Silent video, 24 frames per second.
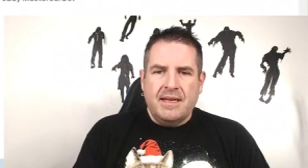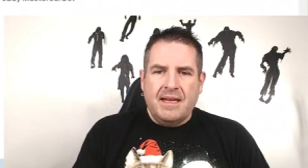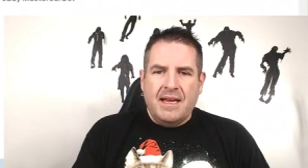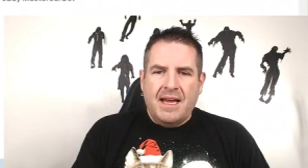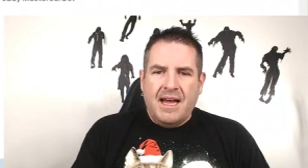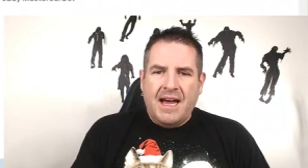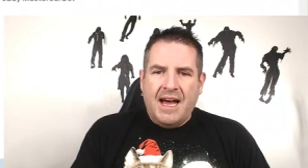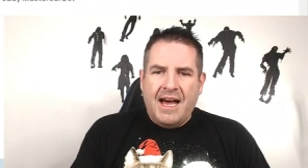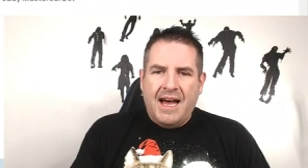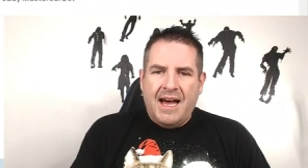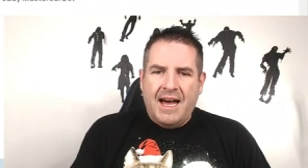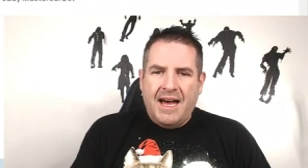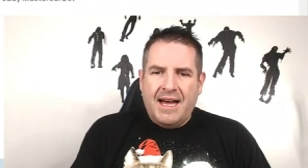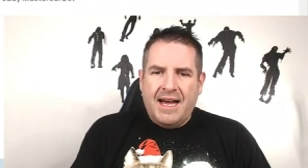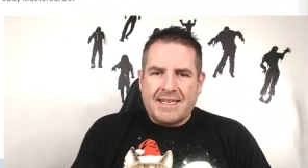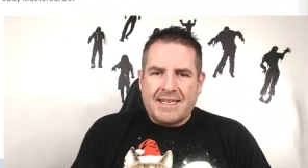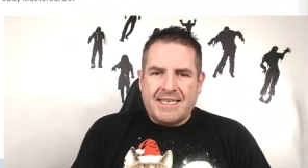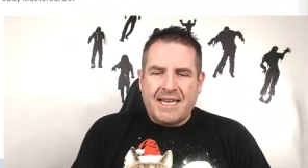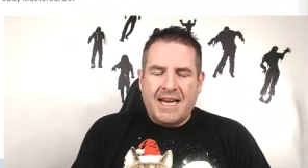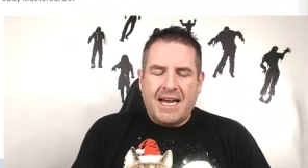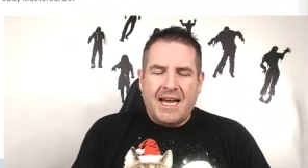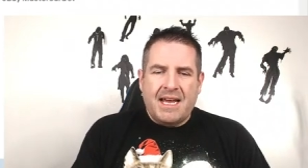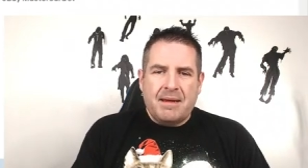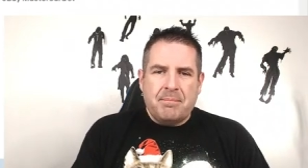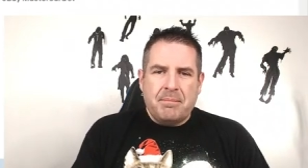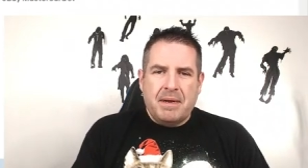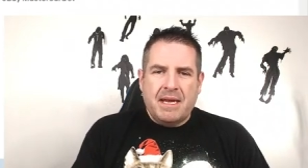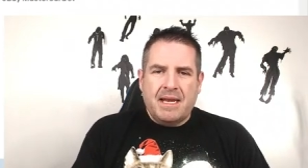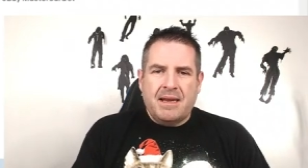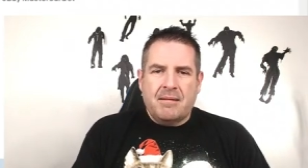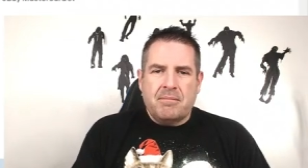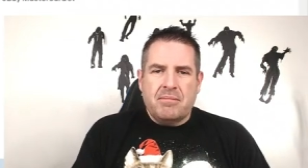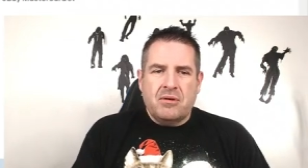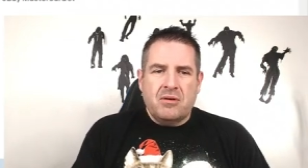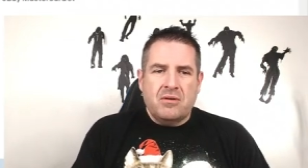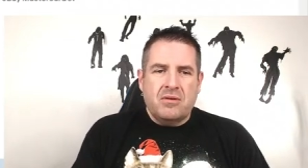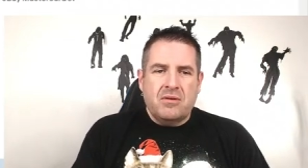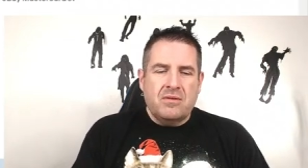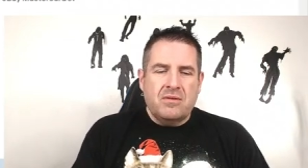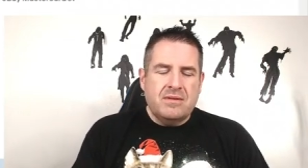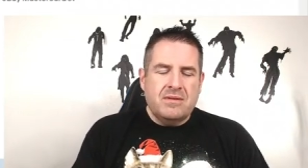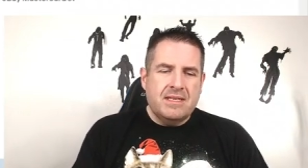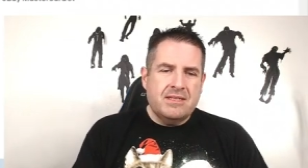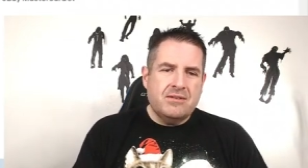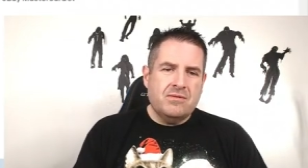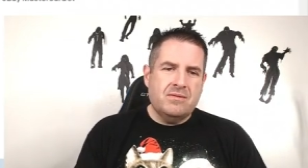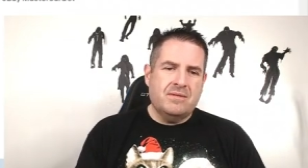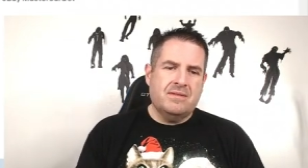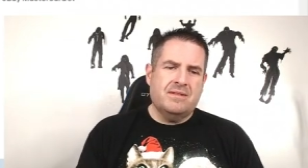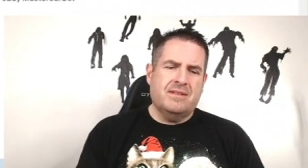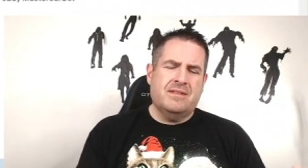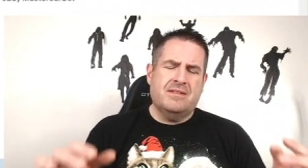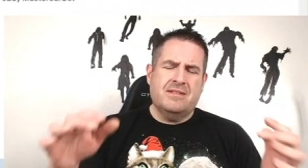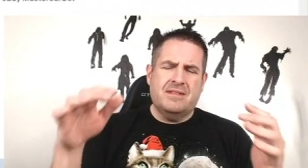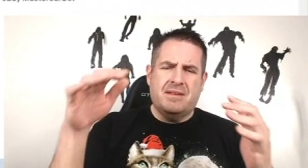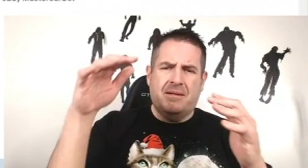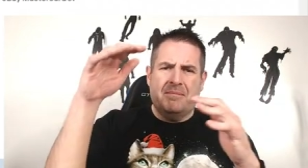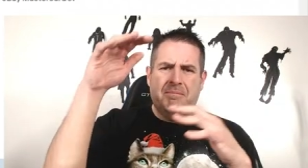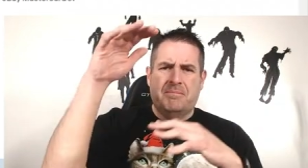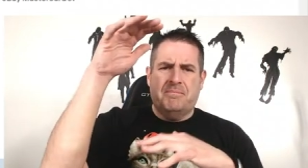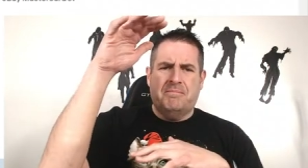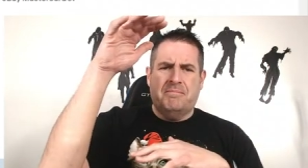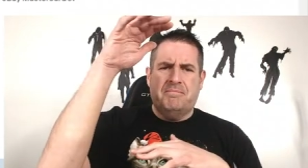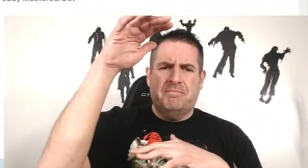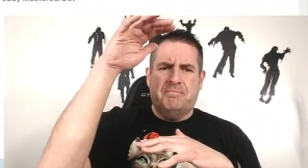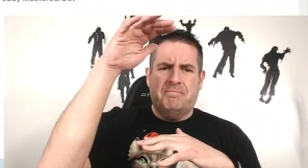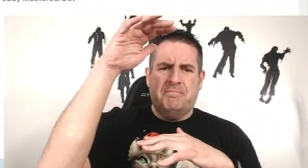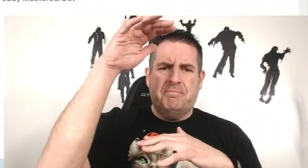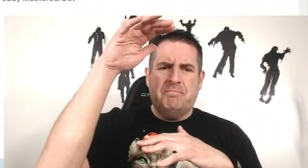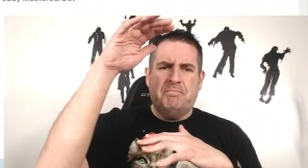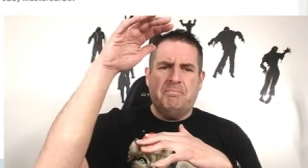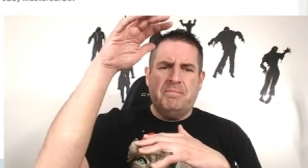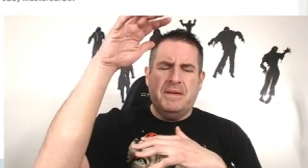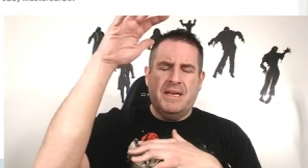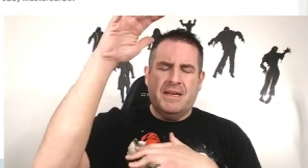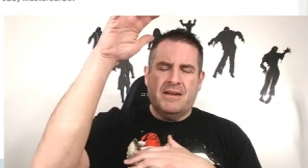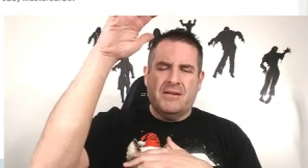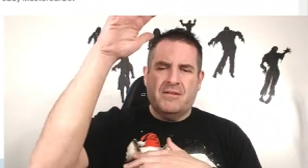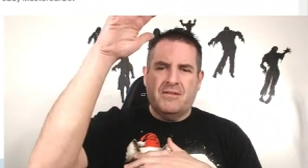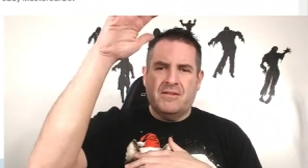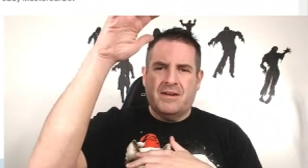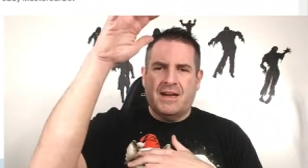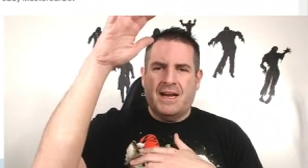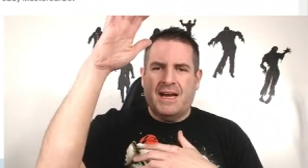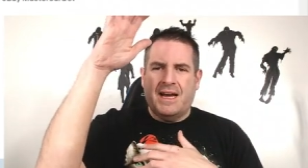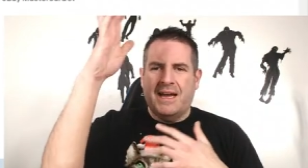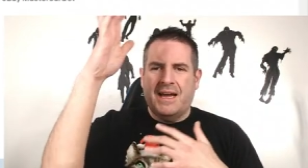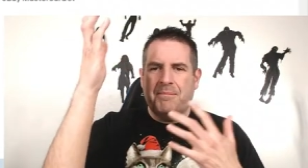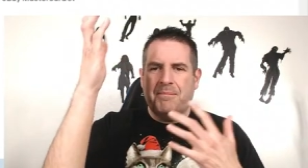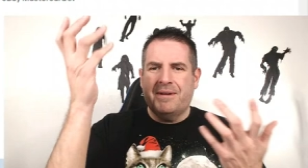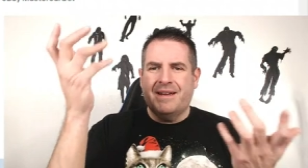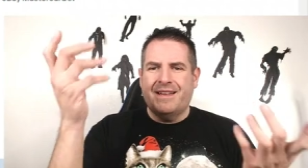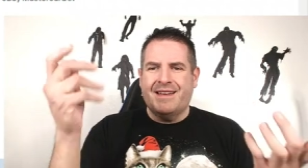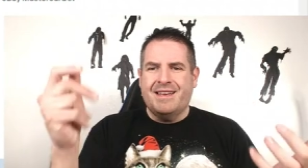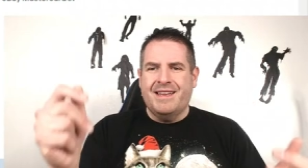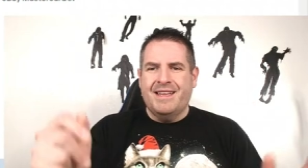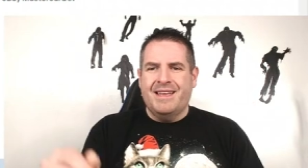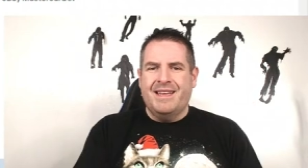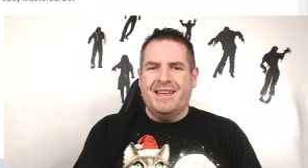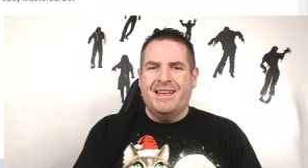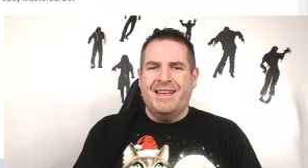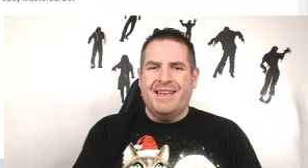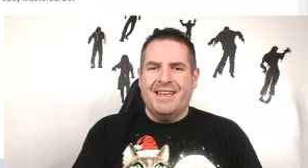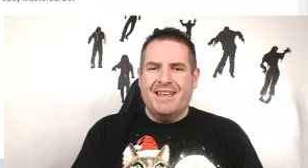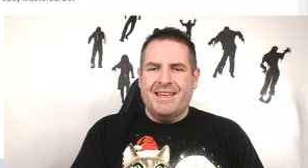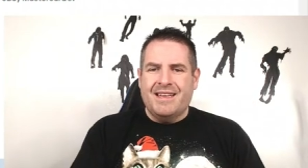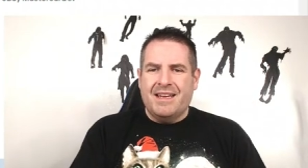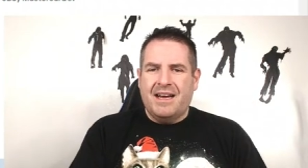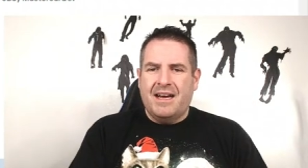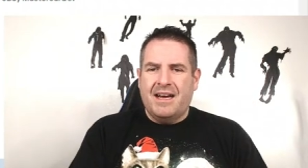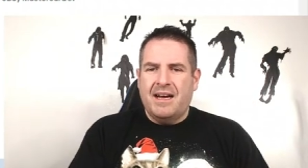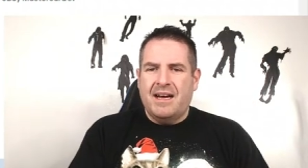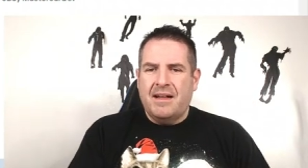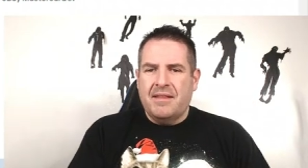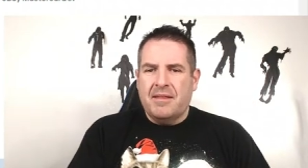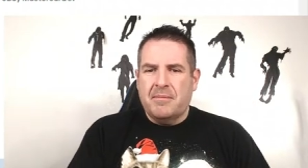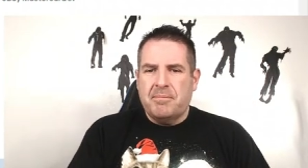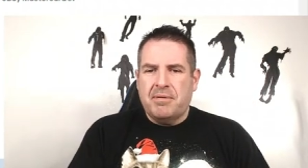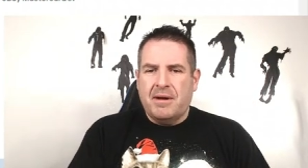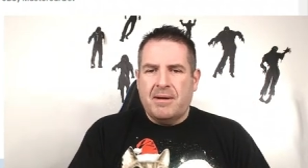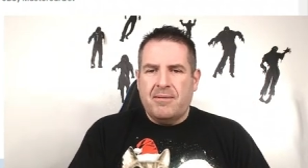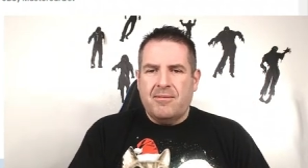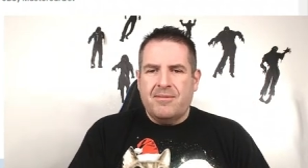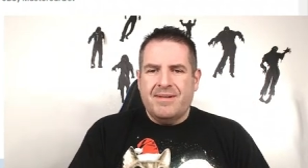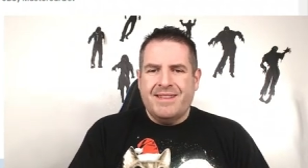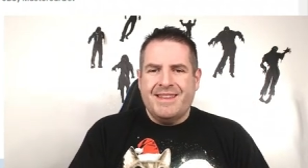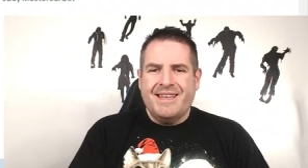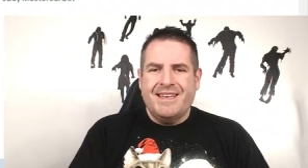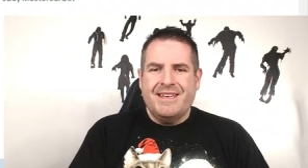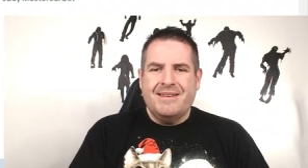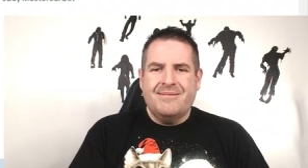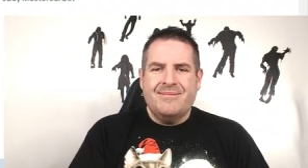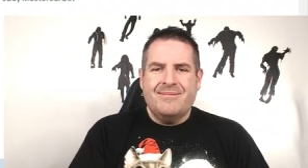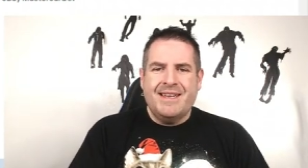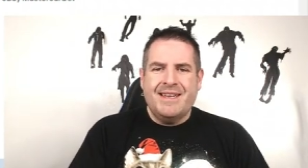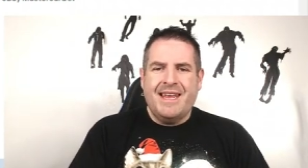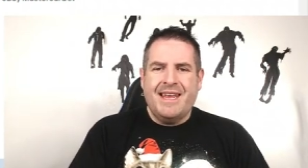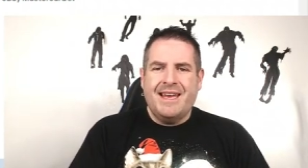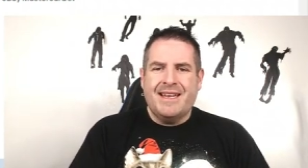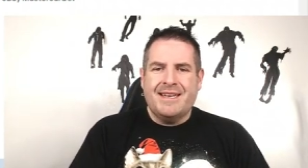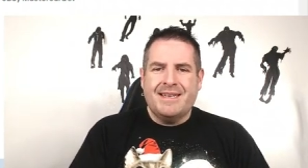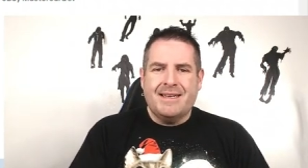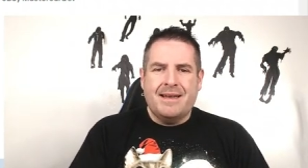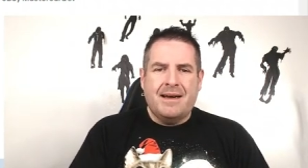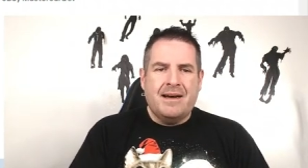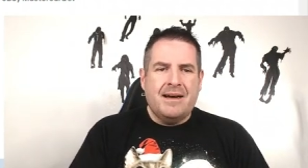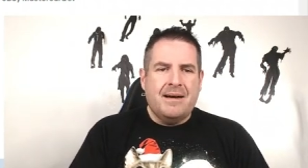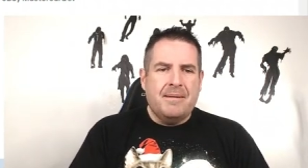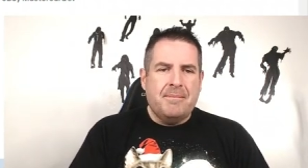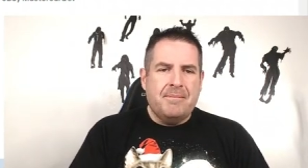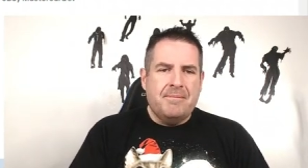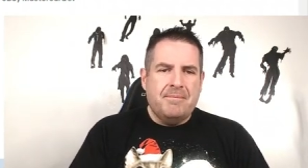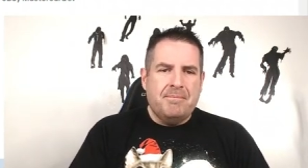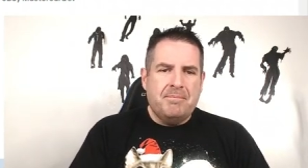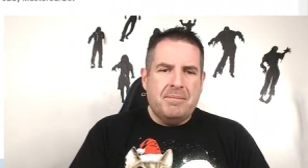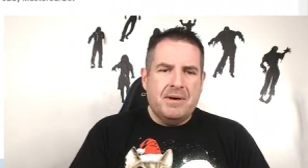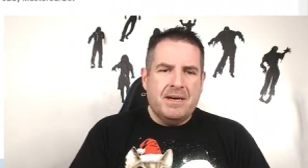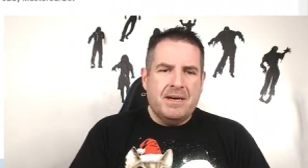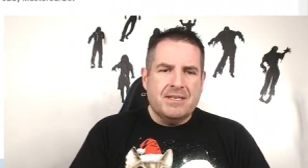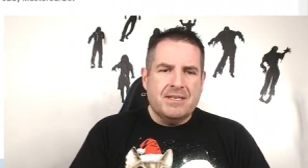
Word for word: Uh, Thai Beanie Boo. This one was a big old guy, but uh, the problem with him, he had a bunch